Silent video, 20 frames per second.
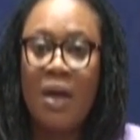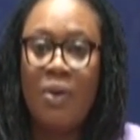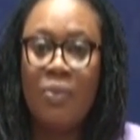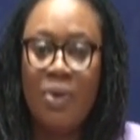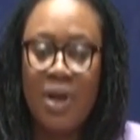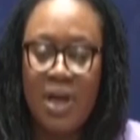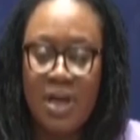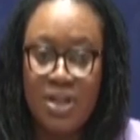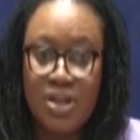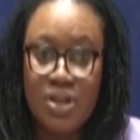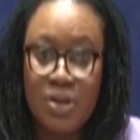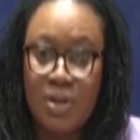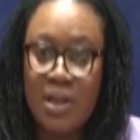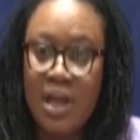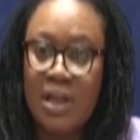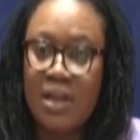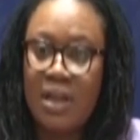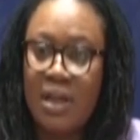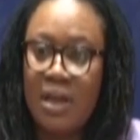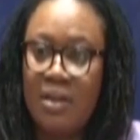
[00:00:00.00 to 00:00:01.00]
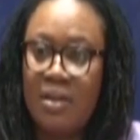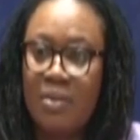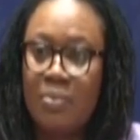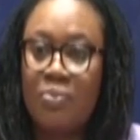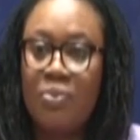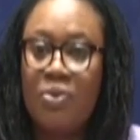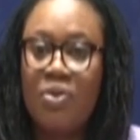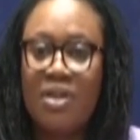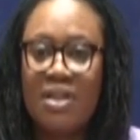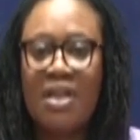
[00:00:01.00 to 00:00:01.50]
we ensure that the, the
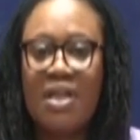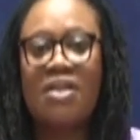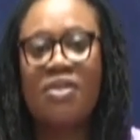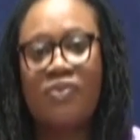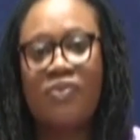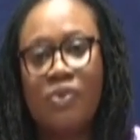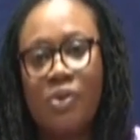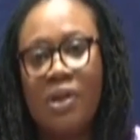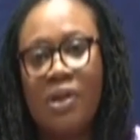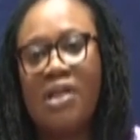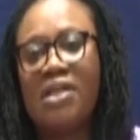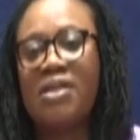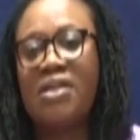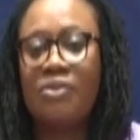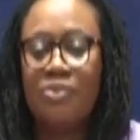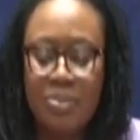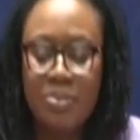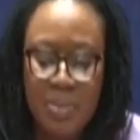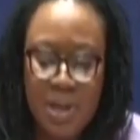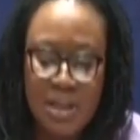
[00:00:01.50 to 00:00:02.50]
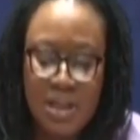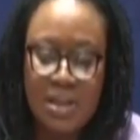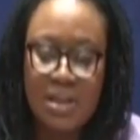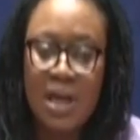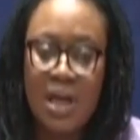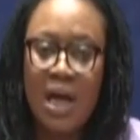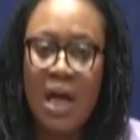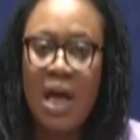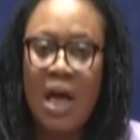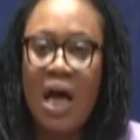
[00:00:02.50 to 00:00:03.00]
process of collation remains
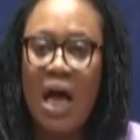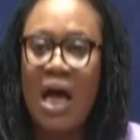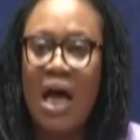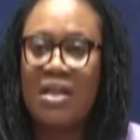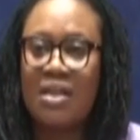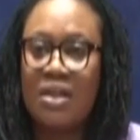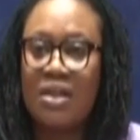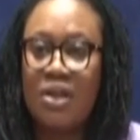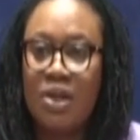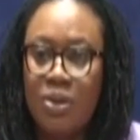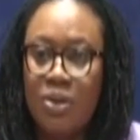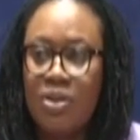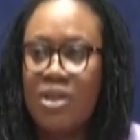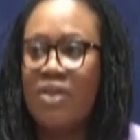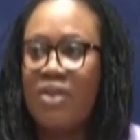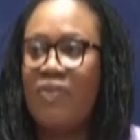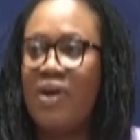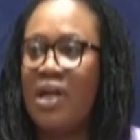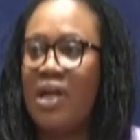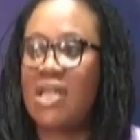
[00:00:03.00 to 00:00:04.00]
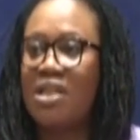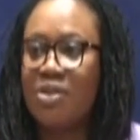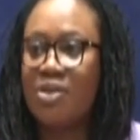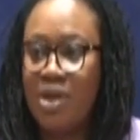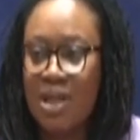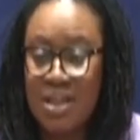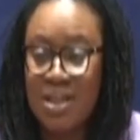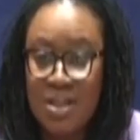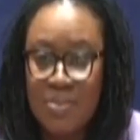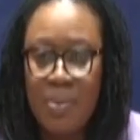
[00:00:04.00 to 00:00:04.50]
as inclusive and as
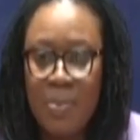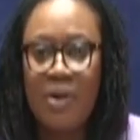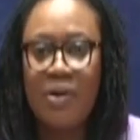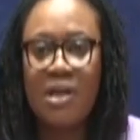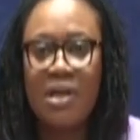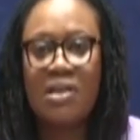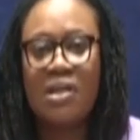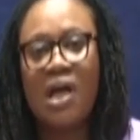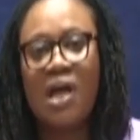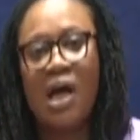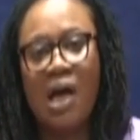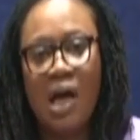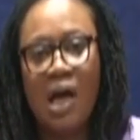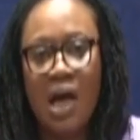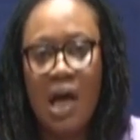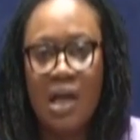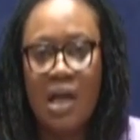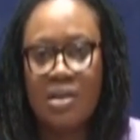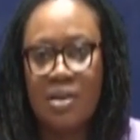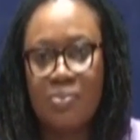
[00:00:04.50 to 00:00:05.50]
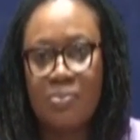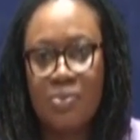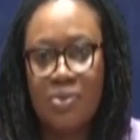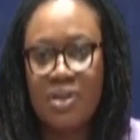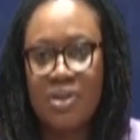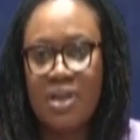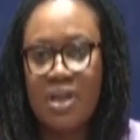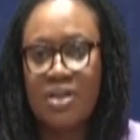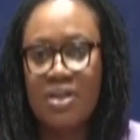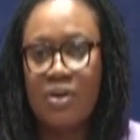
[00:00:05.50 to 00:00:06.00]
transparent as the
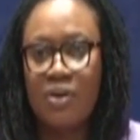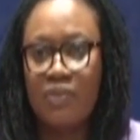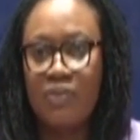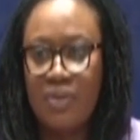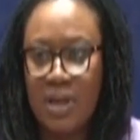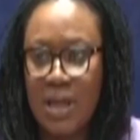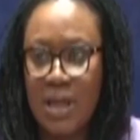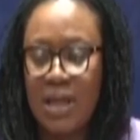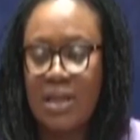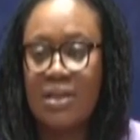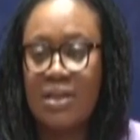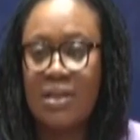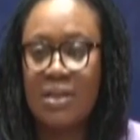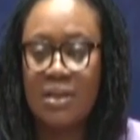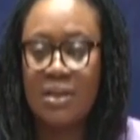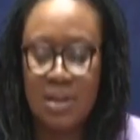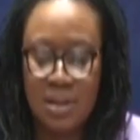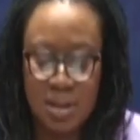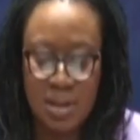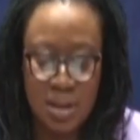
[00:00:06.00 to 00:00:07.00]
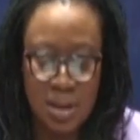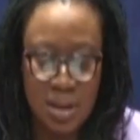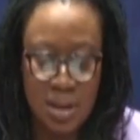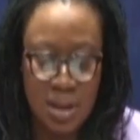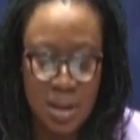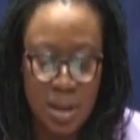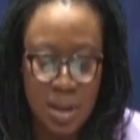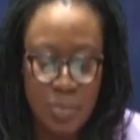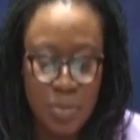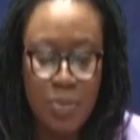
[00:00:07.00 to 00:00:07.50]
process of the elections.
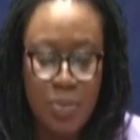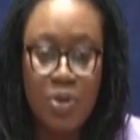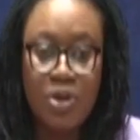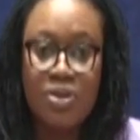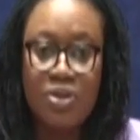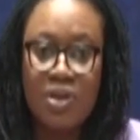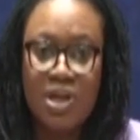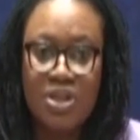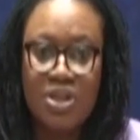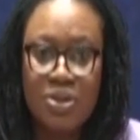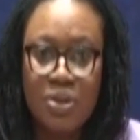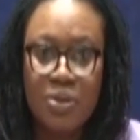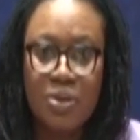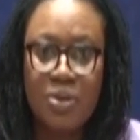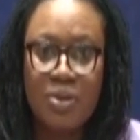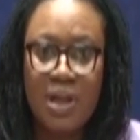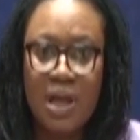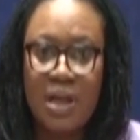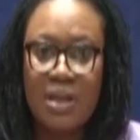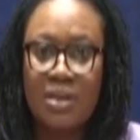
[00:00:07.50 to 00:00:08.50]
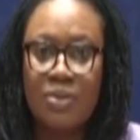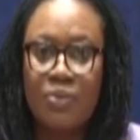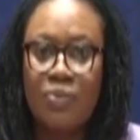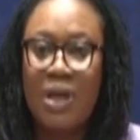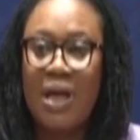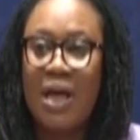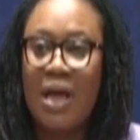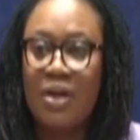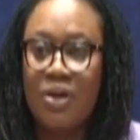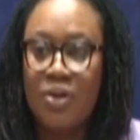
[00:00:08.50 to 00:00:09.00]
We want to assure you that
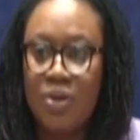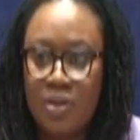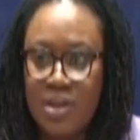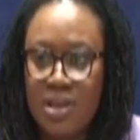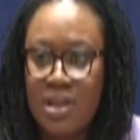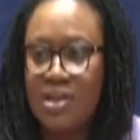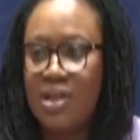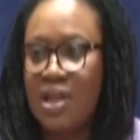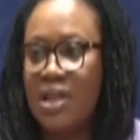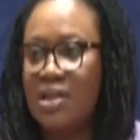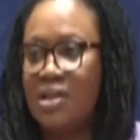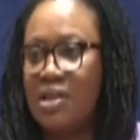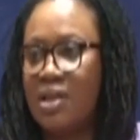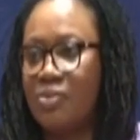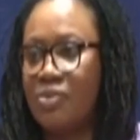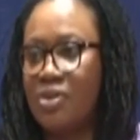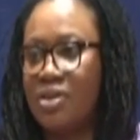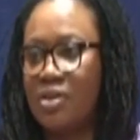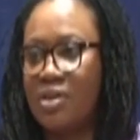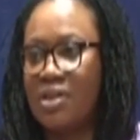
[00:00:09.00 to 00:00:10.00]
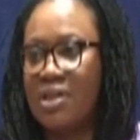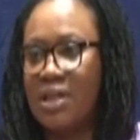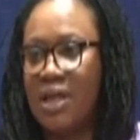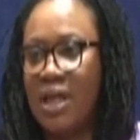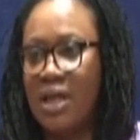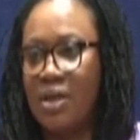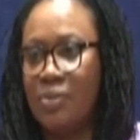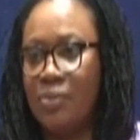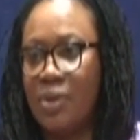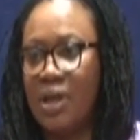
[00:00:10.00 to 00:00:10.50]
we cannot change the results in
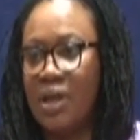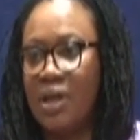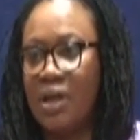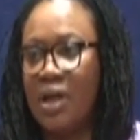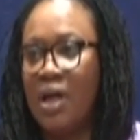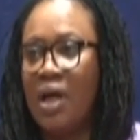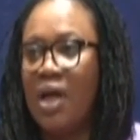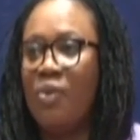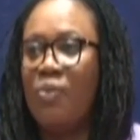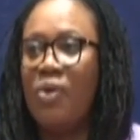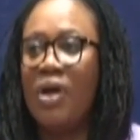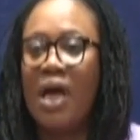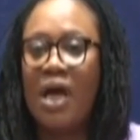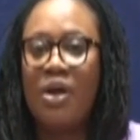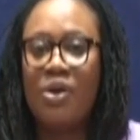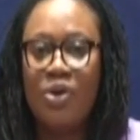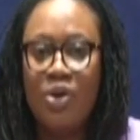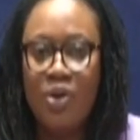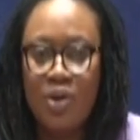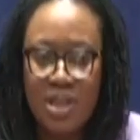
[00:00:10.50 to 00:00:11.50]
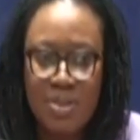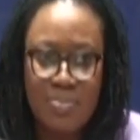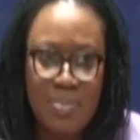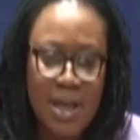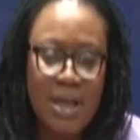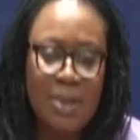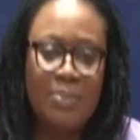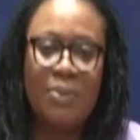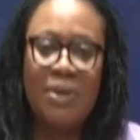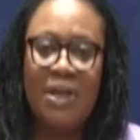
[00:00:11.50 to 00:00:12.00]
any way. We cannot
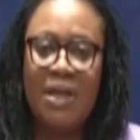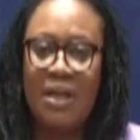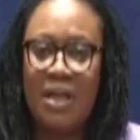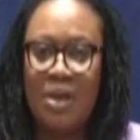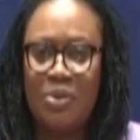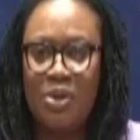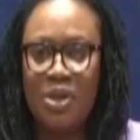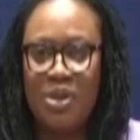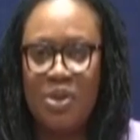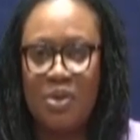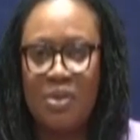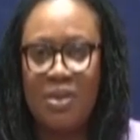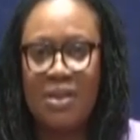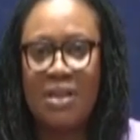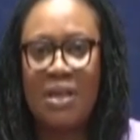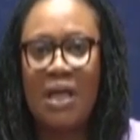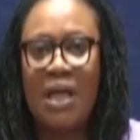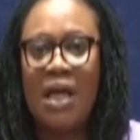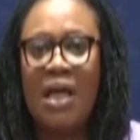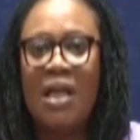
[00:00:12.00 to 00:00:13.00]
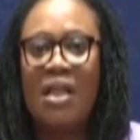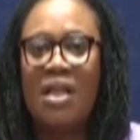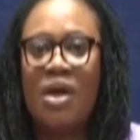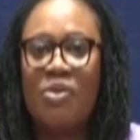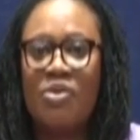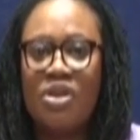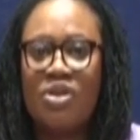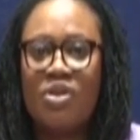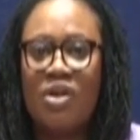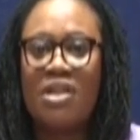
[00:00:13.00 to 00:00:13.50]
manipulate the results. The
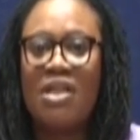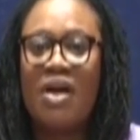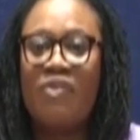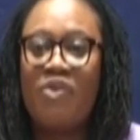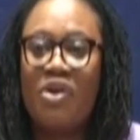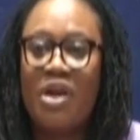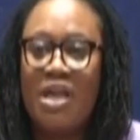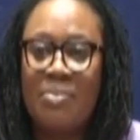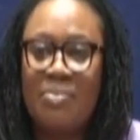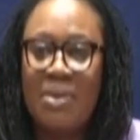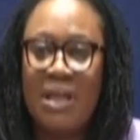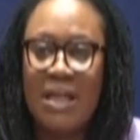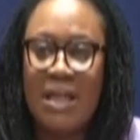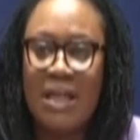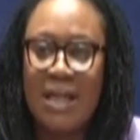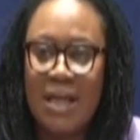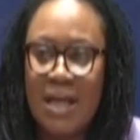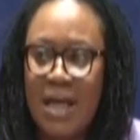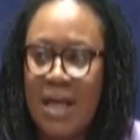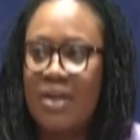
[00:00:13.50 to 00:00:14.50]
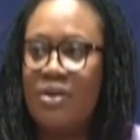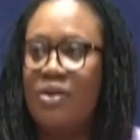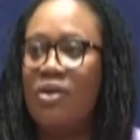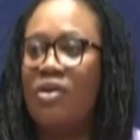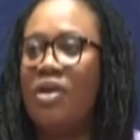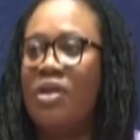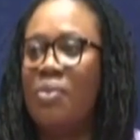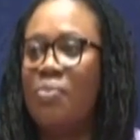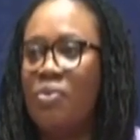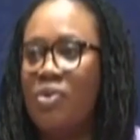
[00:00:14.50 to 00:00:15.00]
results have already been declared
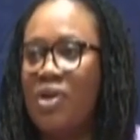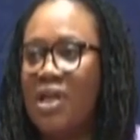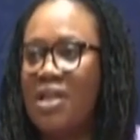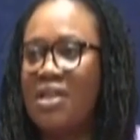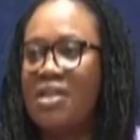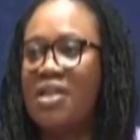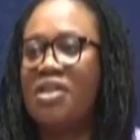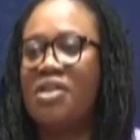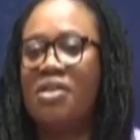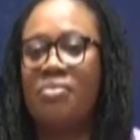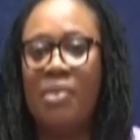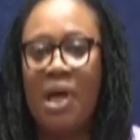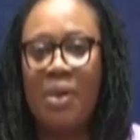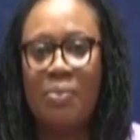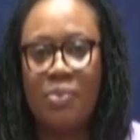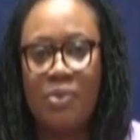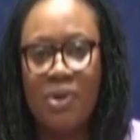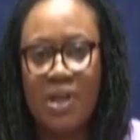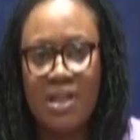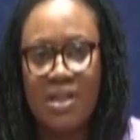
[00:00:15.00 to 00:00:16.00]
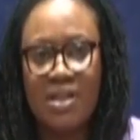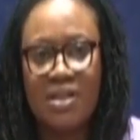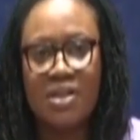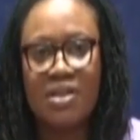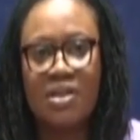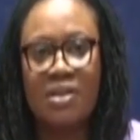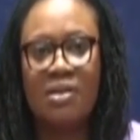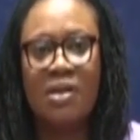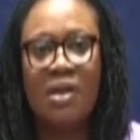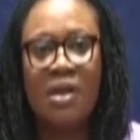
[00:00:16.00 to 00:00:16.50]
on a polling station by polling
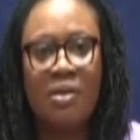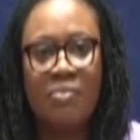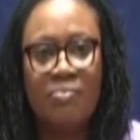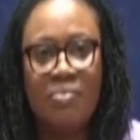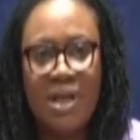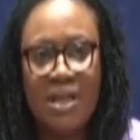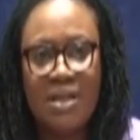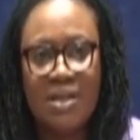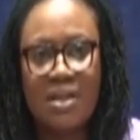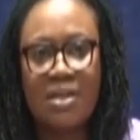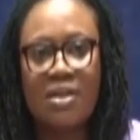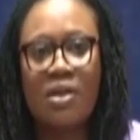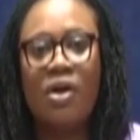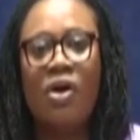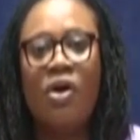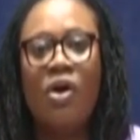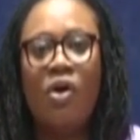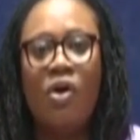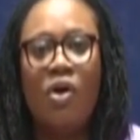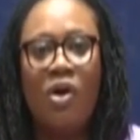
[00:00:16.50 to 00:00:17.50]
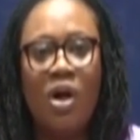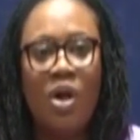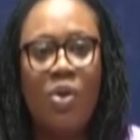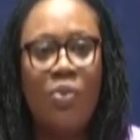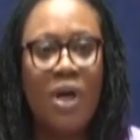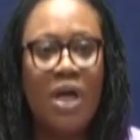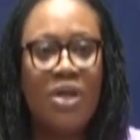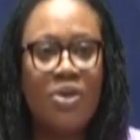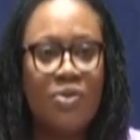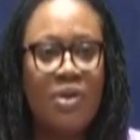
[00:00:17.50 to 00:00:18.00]
station basis. All
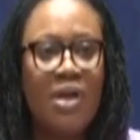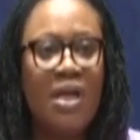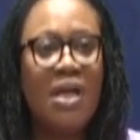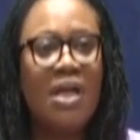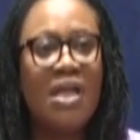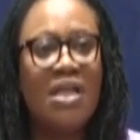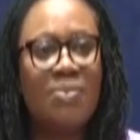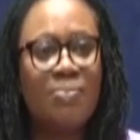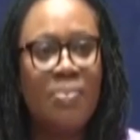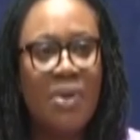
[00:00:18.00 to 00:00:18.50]
we are doing is